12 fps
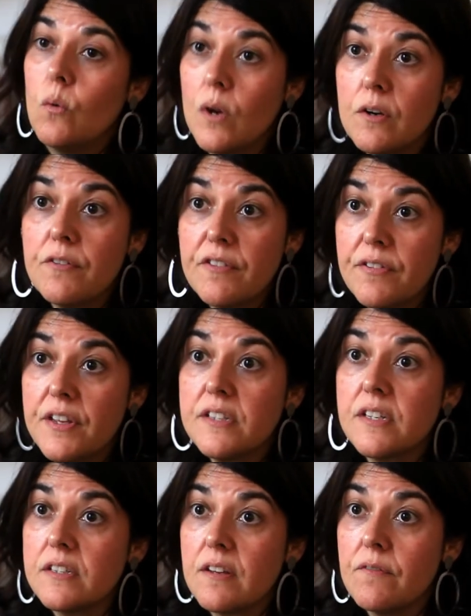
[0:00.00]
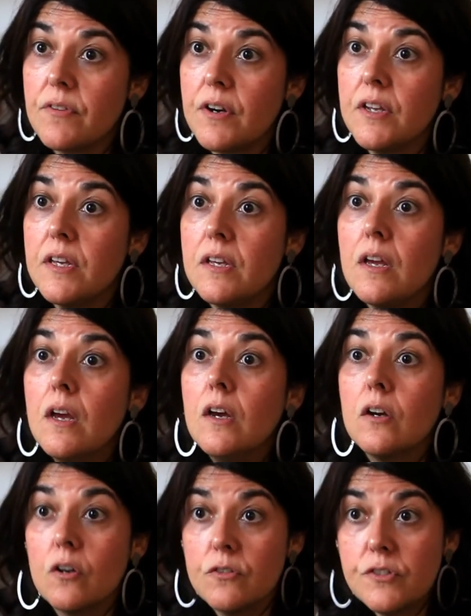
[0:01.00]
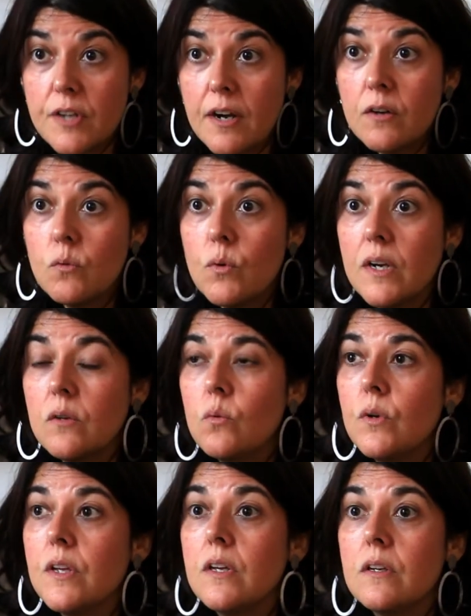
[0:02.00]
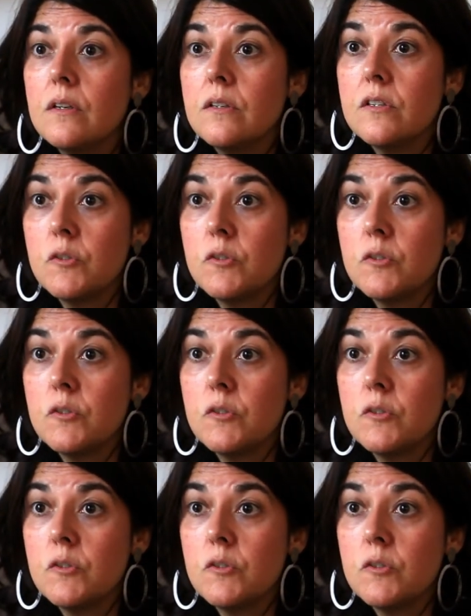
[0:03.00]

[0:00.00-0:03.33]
one of the things that I'm very concerned when we